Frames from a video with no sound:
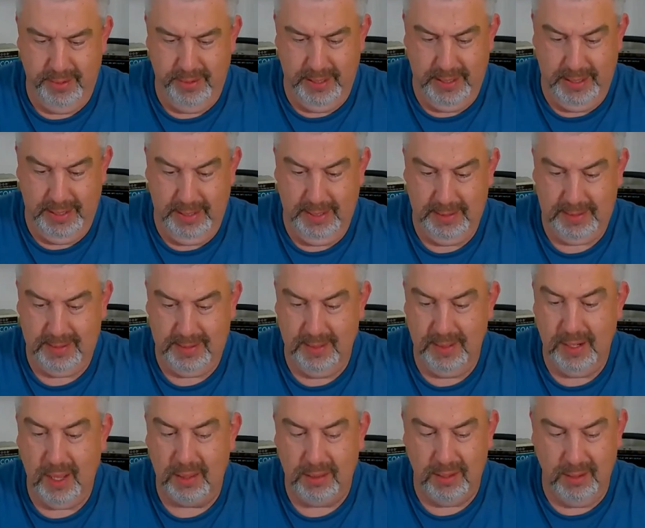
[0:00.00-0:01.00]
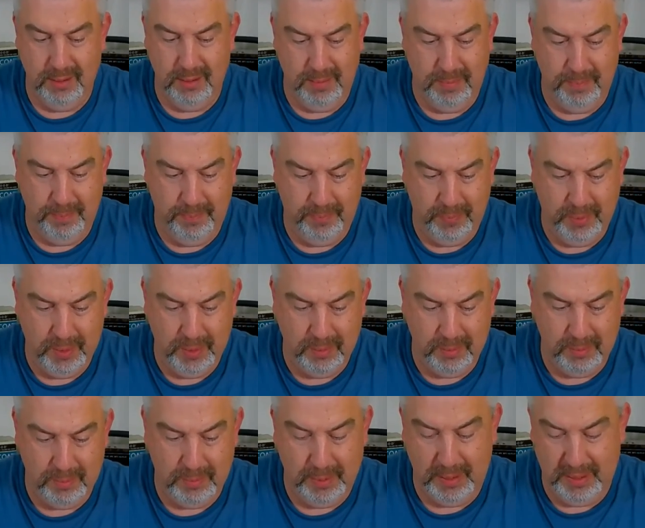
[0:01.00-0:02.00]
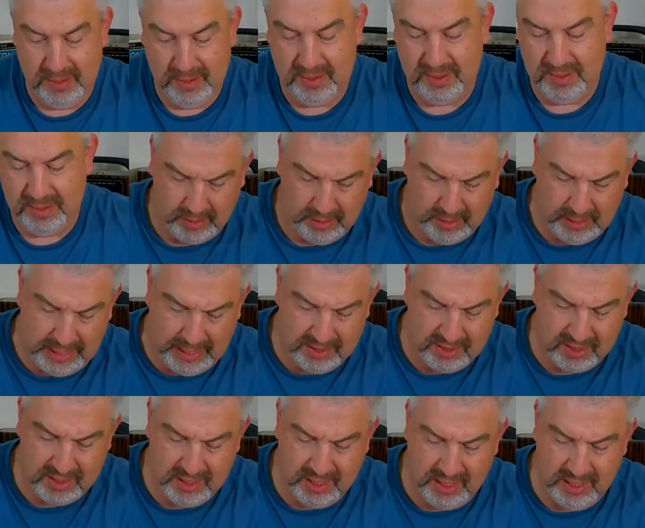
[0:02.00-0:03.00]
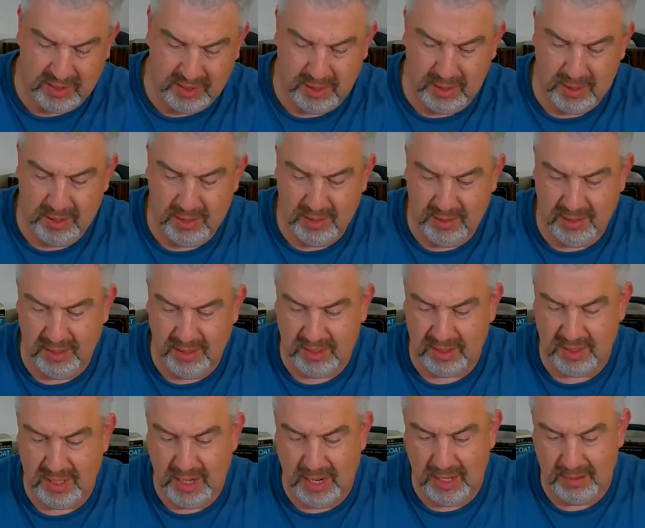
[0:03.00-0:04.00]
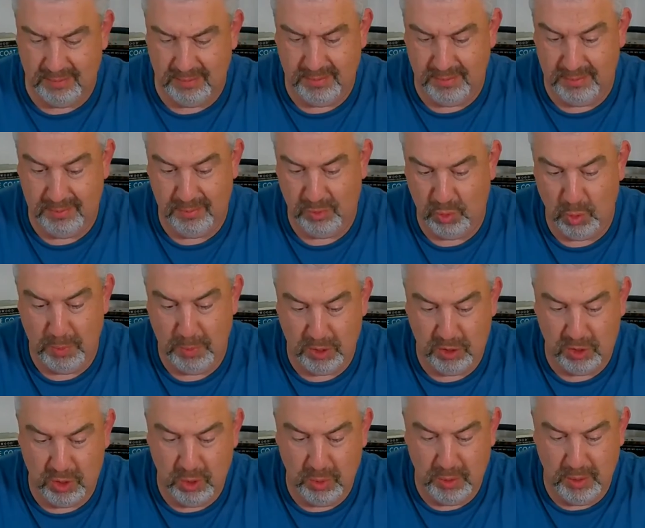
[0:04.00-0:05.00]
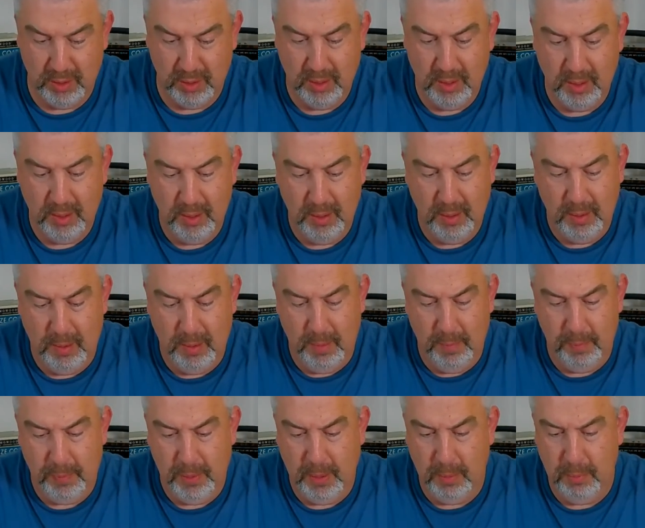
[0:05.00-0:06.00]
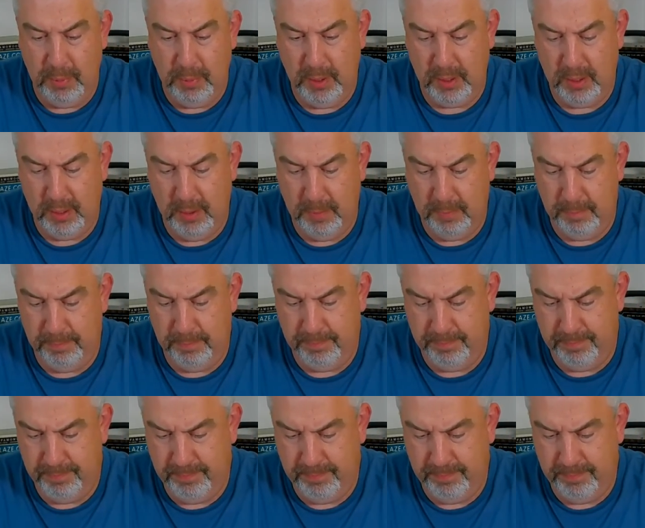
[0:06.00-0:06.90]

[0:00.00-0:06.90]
and it's nothing. But it's Class D, it's not too much to it. But it